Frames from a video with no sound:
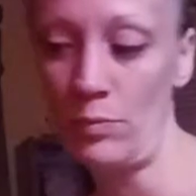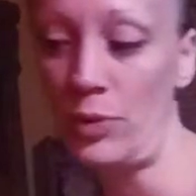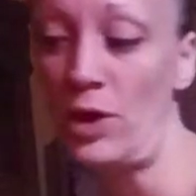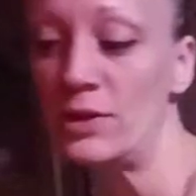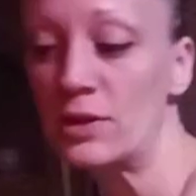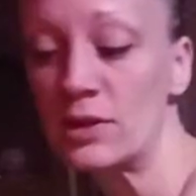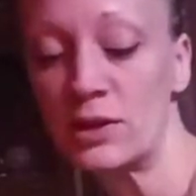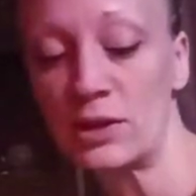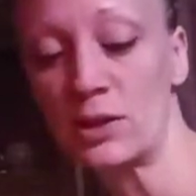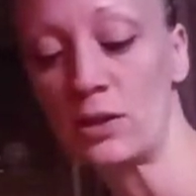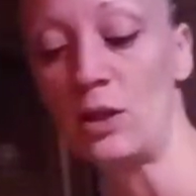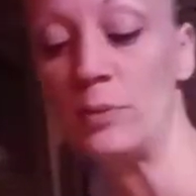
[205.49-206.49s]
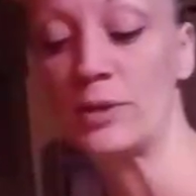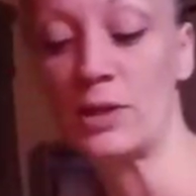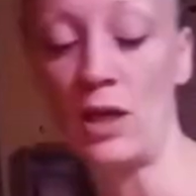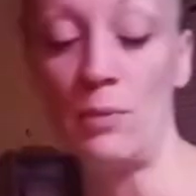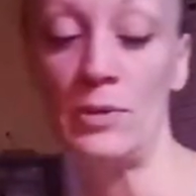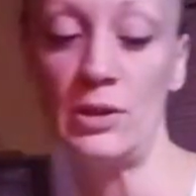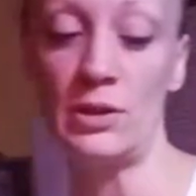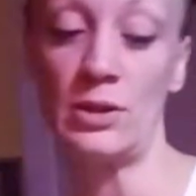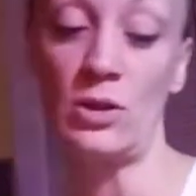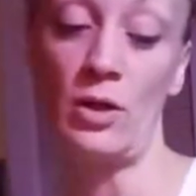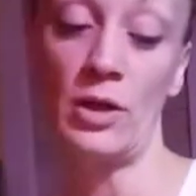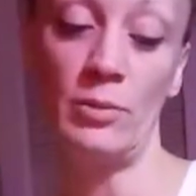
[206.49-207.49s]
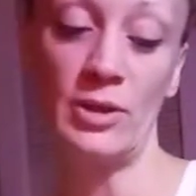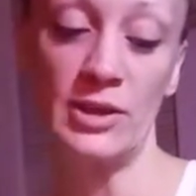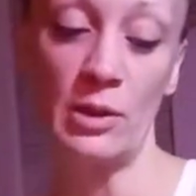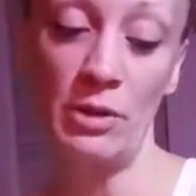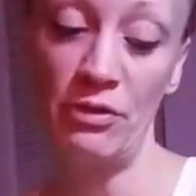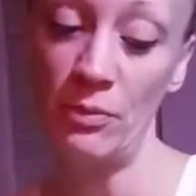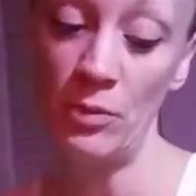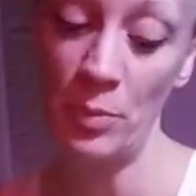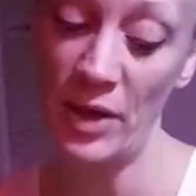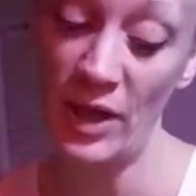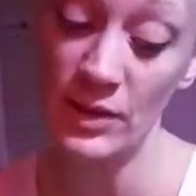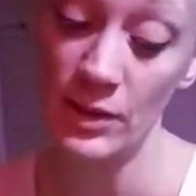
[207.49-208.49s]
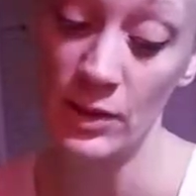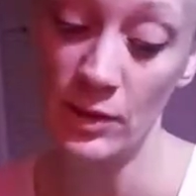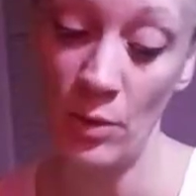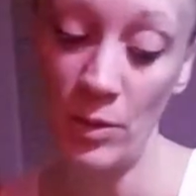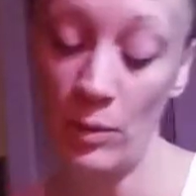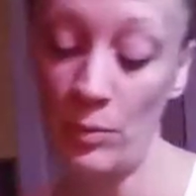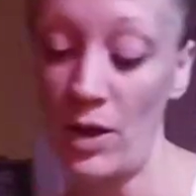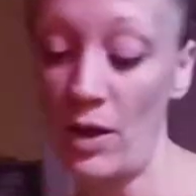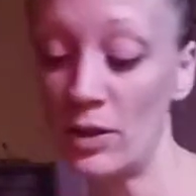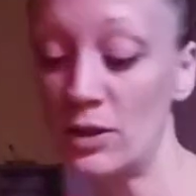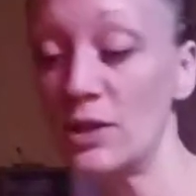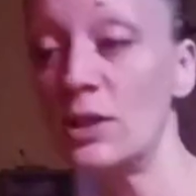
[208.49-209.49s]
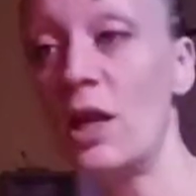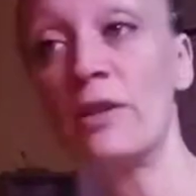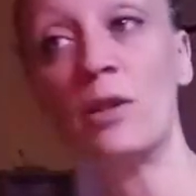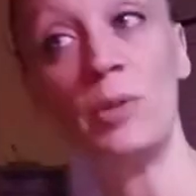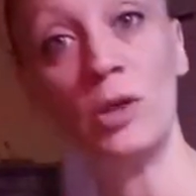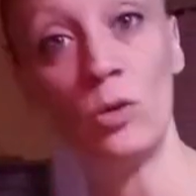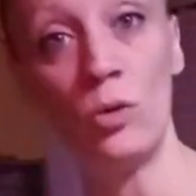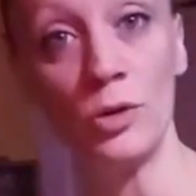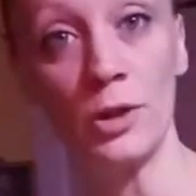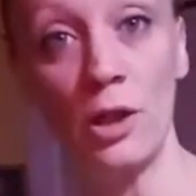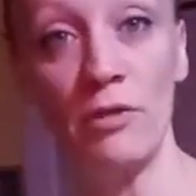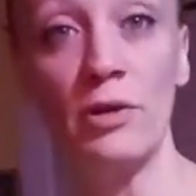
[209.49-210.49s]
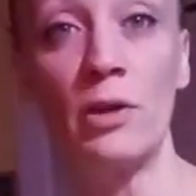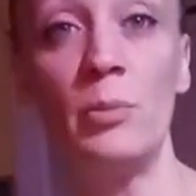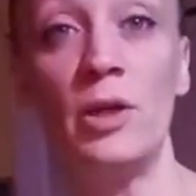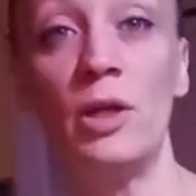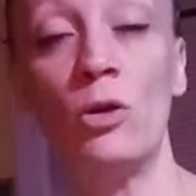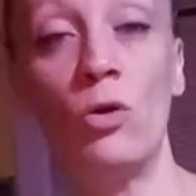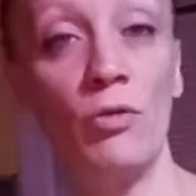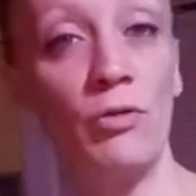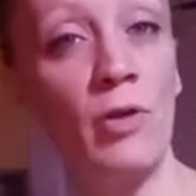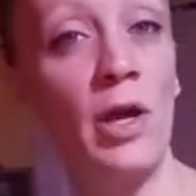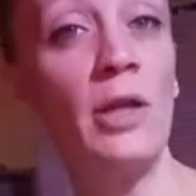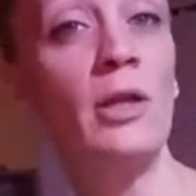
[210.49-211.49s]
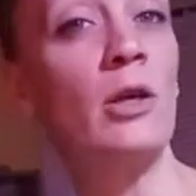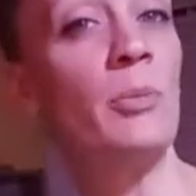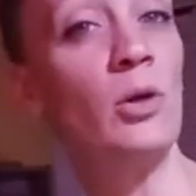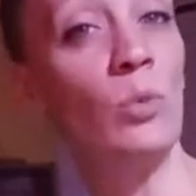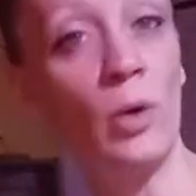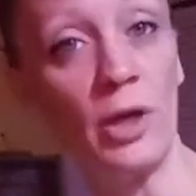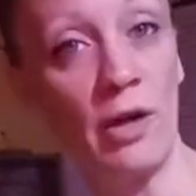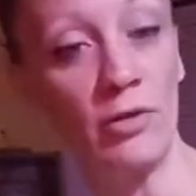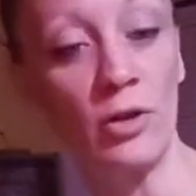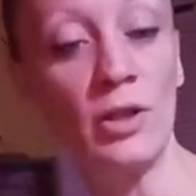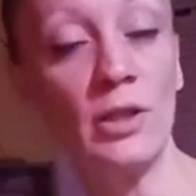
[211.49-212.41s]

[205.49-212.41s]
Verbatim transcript: But the Six Cups can be talking about somebody from the past that's coming back. It doesn't have to be an old love. It could be an old friend. It could be whatever.